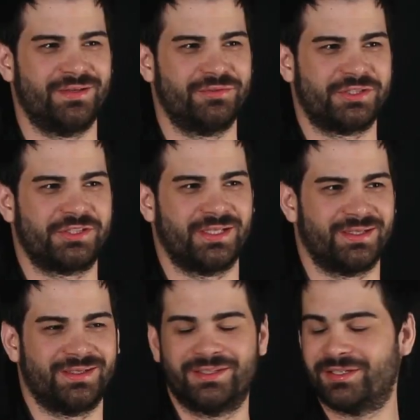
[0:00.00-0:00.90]
give a
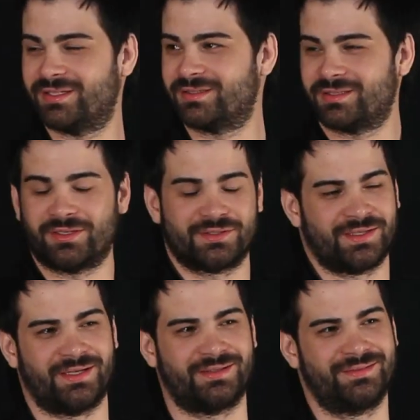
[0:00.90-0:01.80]
shit either, so it's
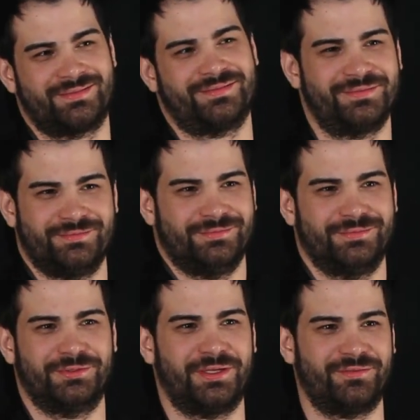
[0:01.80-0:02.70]
like,
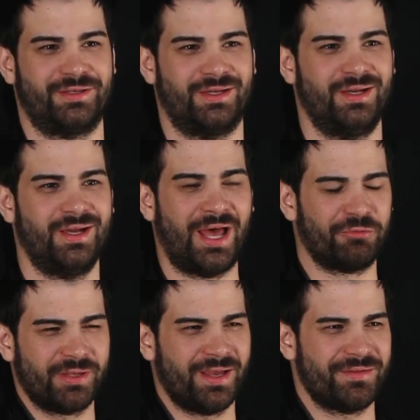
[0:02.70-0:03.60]
whatever. I don't
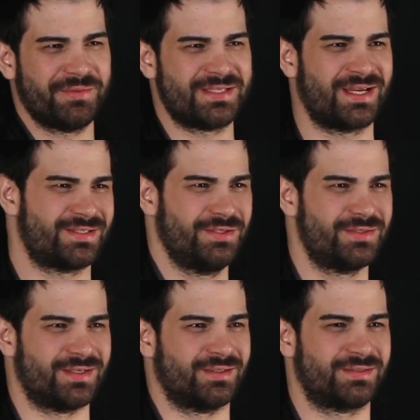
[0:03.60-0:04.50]
really have that many tattoos,
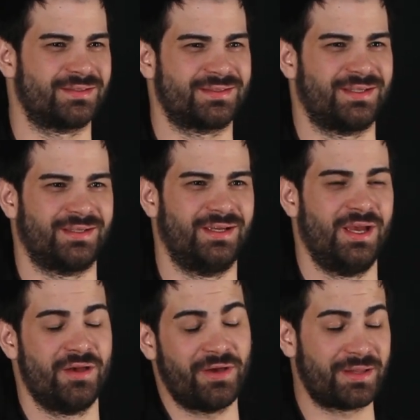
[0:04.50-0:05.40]
though, so it's not.
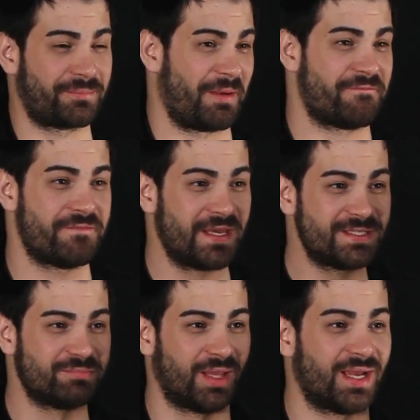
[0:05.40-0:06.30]
If I had, like, my face
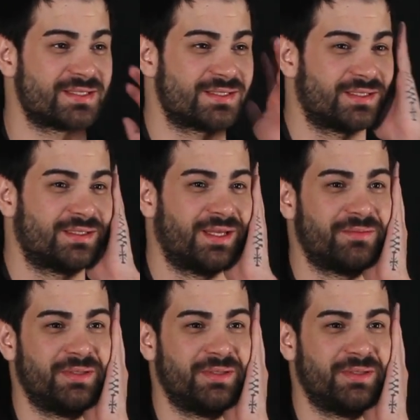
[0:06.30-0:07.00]
blasted, that'd